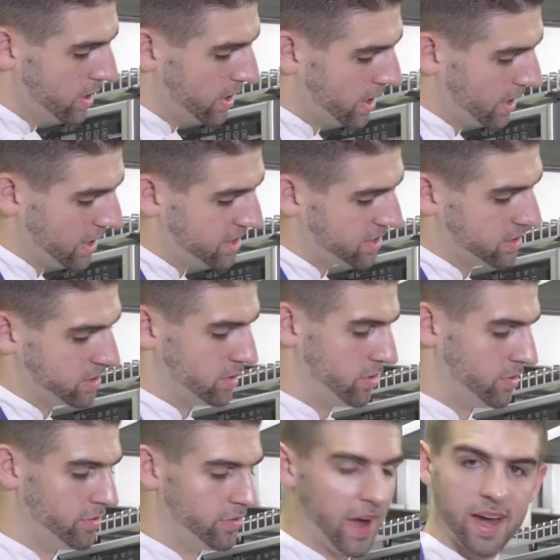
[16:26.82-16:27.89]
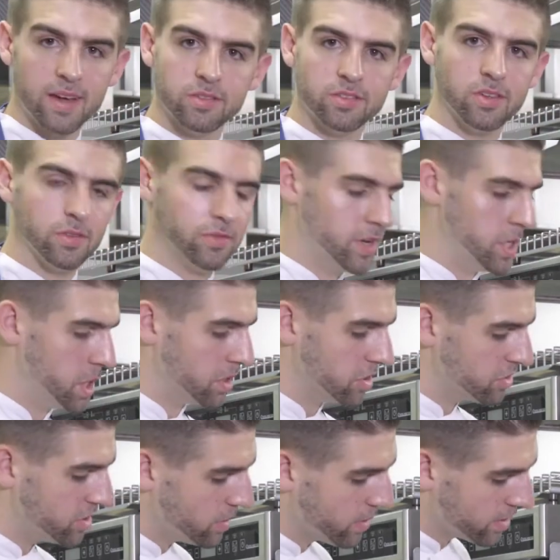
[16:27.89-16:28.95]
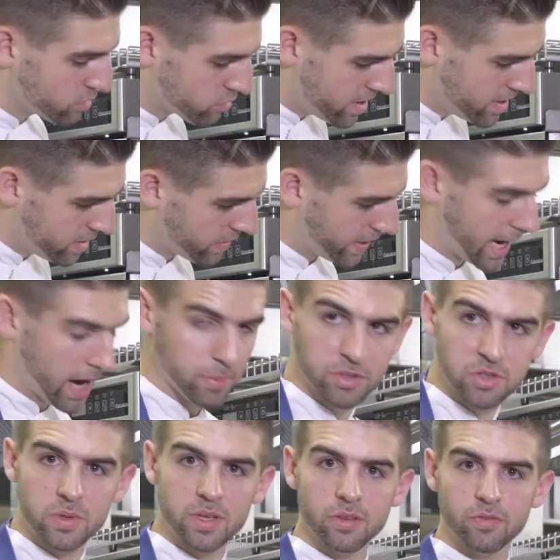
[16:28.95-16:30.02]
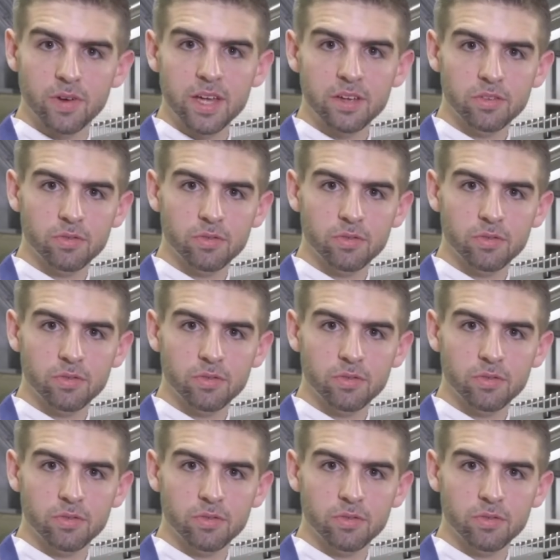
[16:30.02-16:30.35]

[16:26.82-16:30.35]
glisten of fat to the fish. You can see where it's rendering out between the flakes